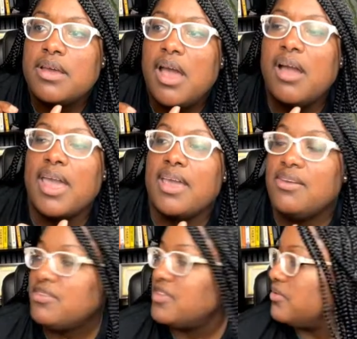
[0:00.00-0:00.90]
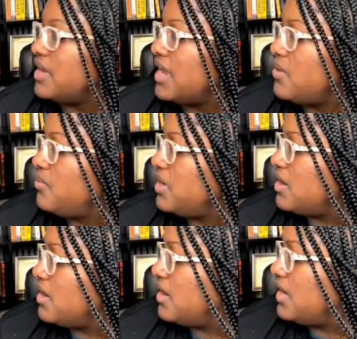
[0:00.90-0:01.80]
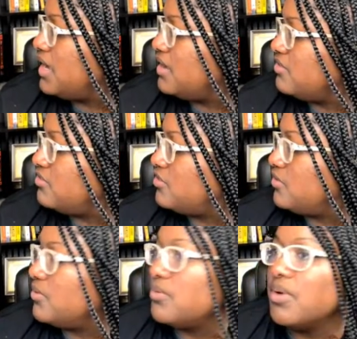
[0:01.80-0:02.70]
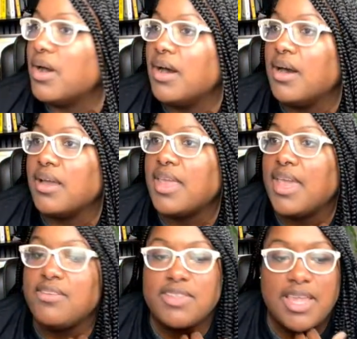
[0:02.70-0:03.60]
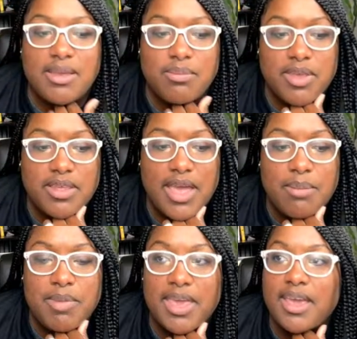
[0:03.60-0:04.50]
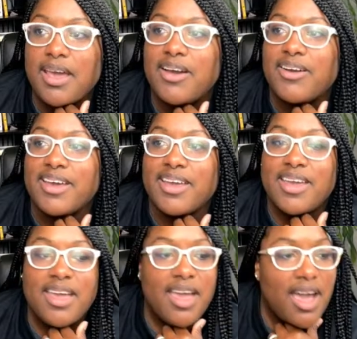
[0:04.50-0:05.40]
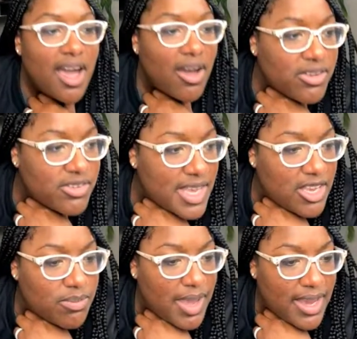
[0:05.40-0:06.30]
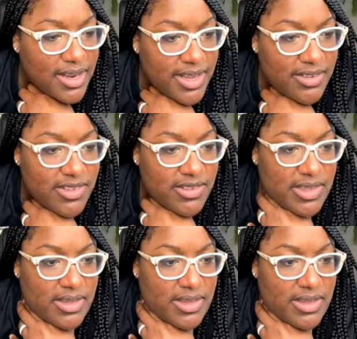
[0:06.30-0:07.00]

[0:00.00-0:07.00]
okay, so now we are into case statement. I'm back. Okay. Oh, you say you back, Alexis?